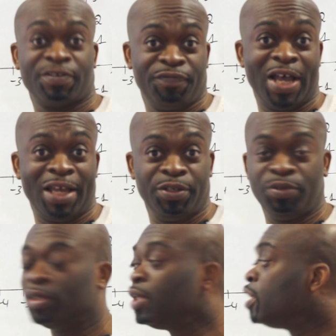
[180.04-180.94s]
value.
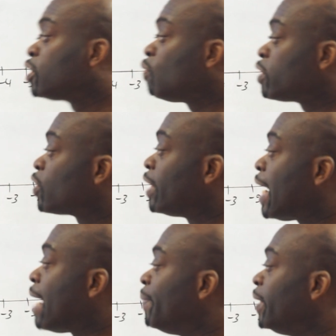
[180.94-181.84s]
So what's going to
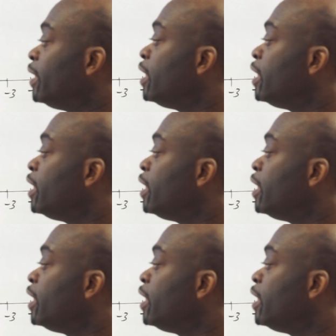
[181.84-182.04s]
happen?